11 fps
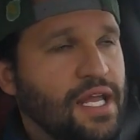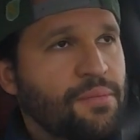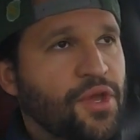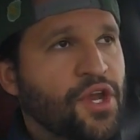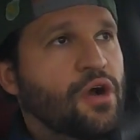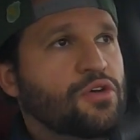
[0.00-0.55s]
let
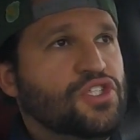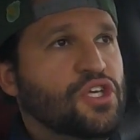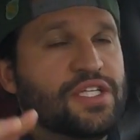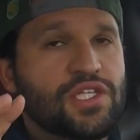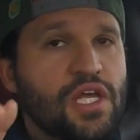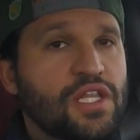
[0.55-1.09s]
me know. So
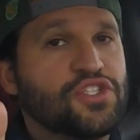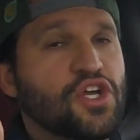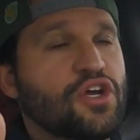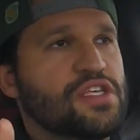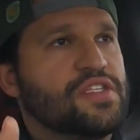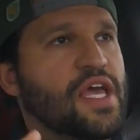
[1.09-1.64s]
let's let's
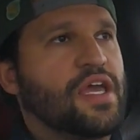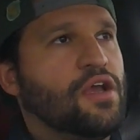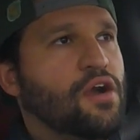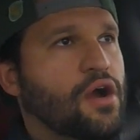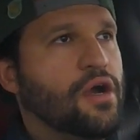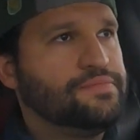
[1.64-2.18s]
go to the
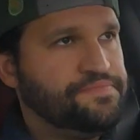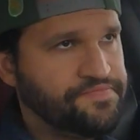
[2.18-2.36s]
second car.